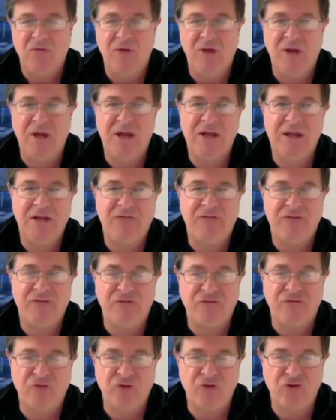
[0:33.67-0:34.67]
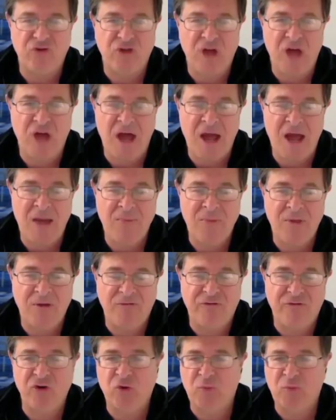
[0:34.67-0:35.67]
Really, for the first time,
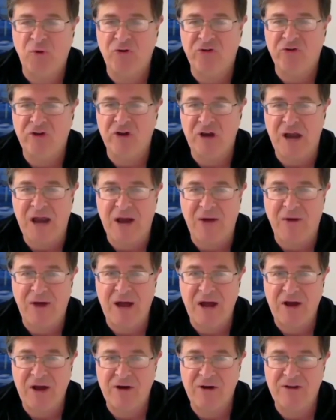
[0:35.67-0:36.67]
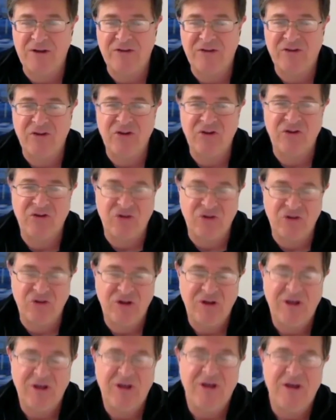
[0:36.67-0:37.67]
the first-person narrator. This
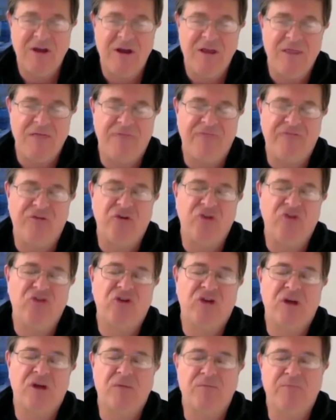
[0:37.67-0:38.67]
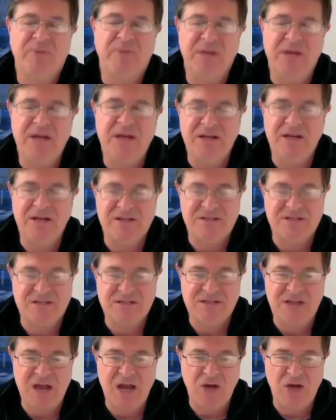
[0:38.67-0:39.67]
is the first complete and
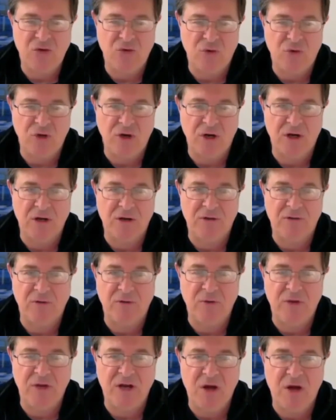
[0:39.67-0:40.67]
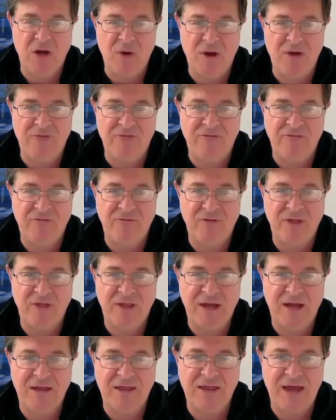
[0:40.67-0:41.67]
sustained work that we know of
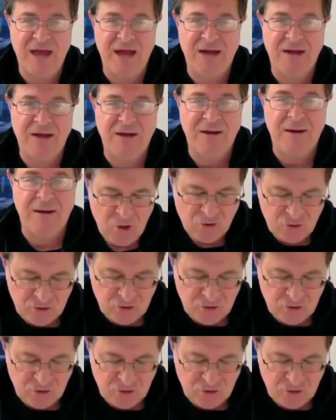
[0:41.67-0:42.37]
like that.